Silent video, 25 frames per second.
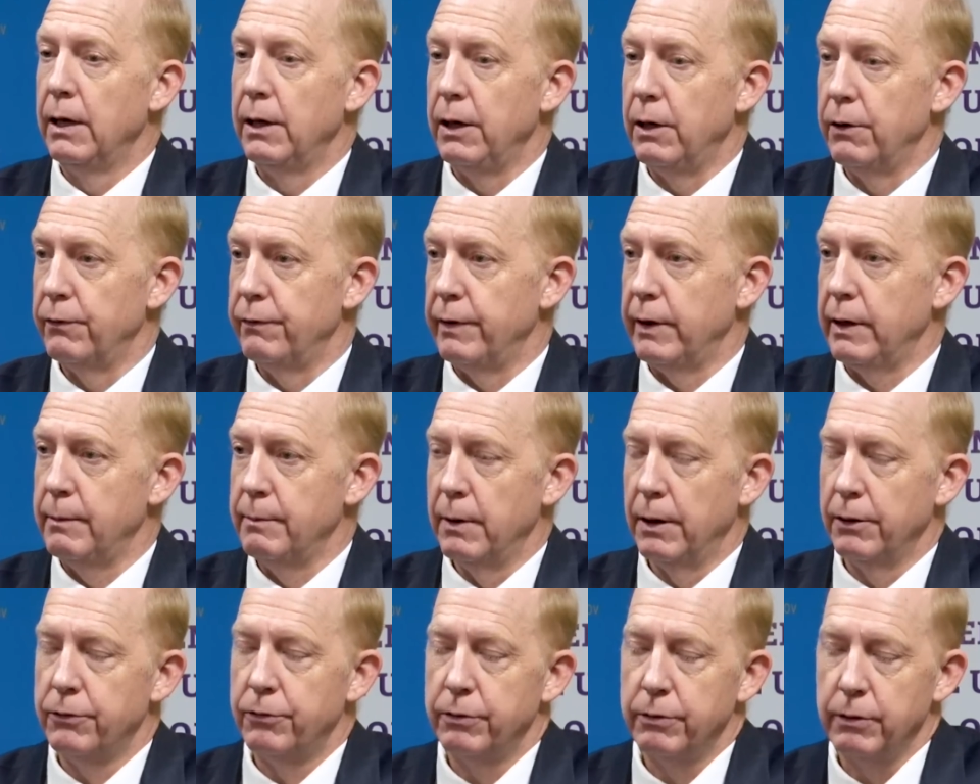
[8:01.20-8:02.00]
very
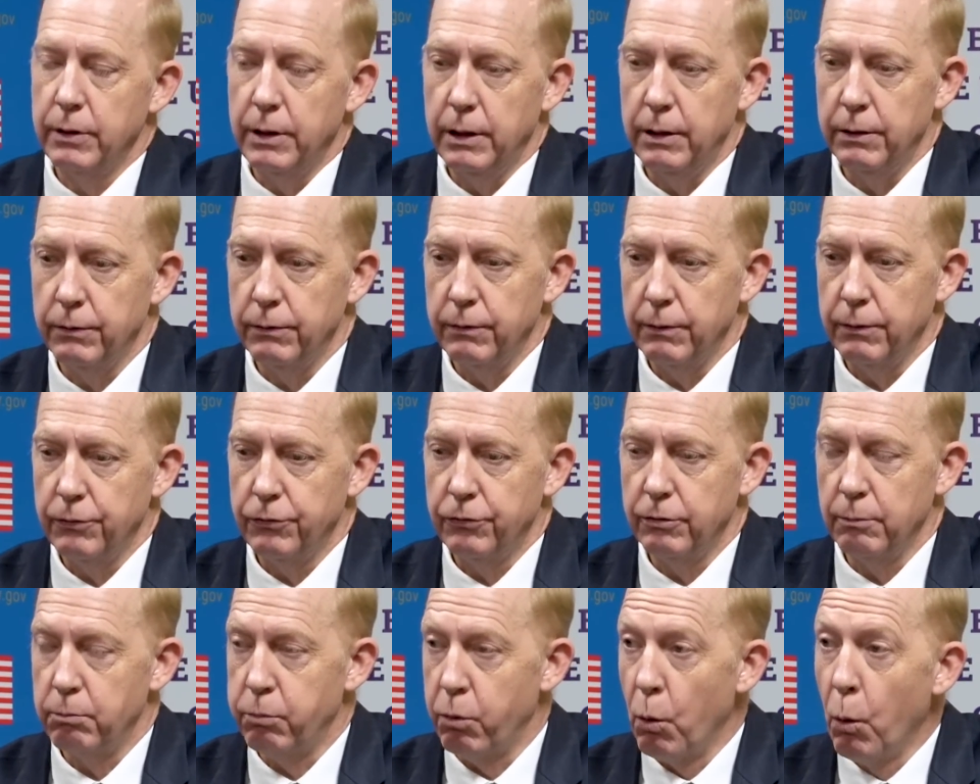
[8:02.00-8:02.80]
much,
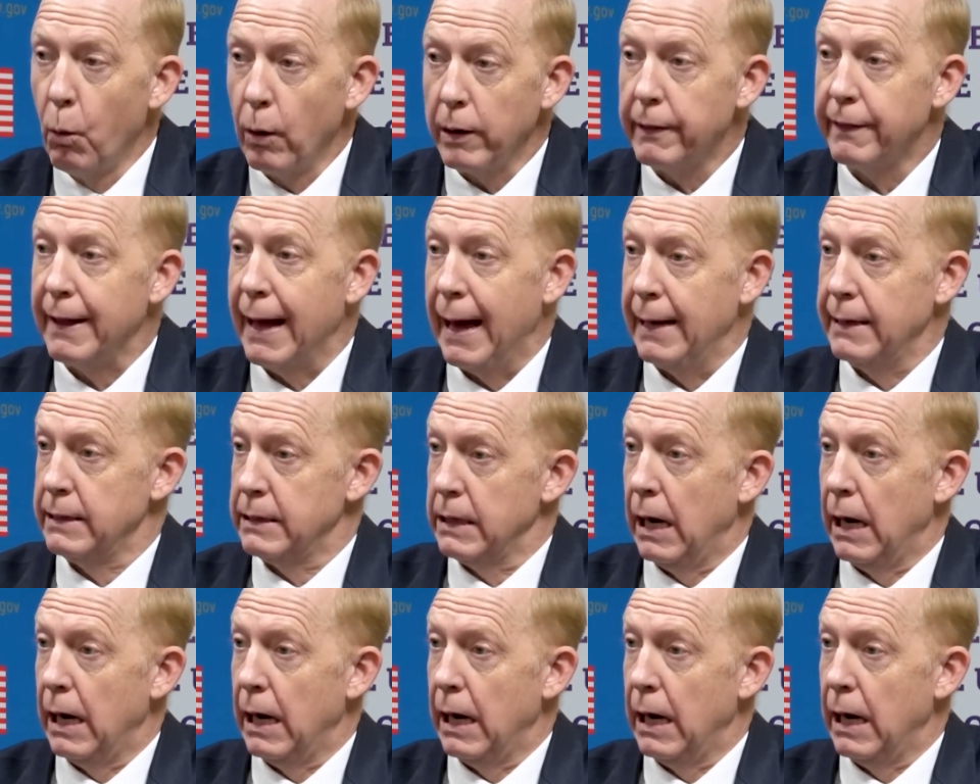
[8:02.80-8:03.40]
support that